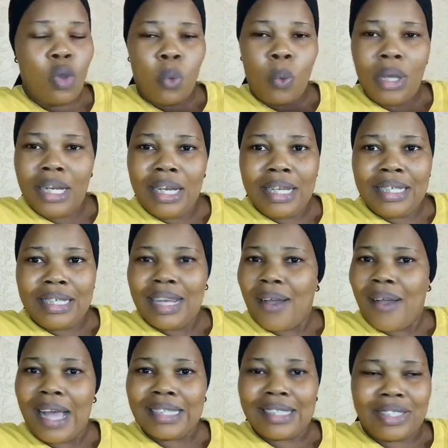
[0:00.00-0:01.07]
When a lady now
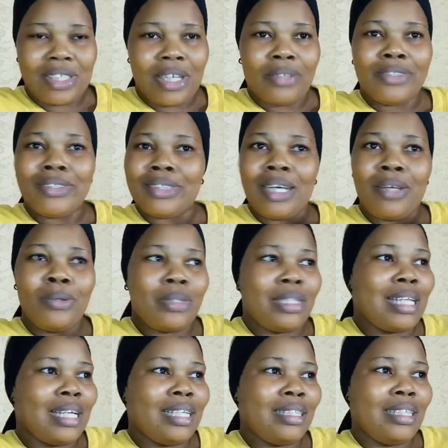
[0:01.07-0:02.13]
has a child, is now
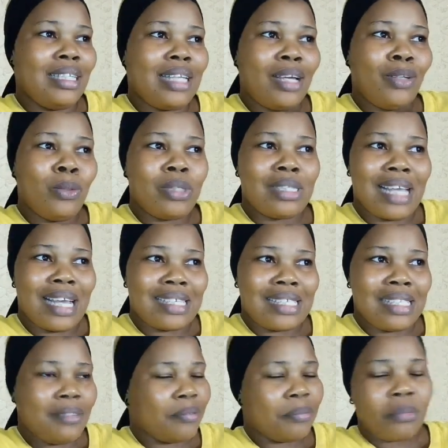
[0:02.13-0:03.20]
looking at it, now looks
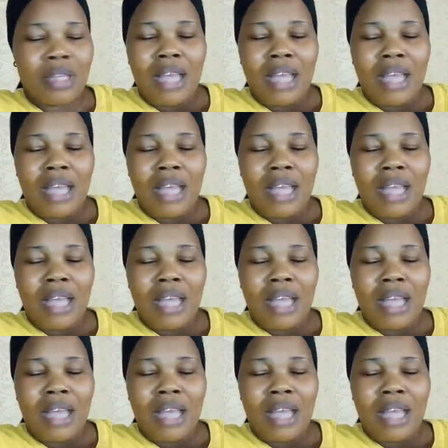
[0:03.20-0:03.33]
as if,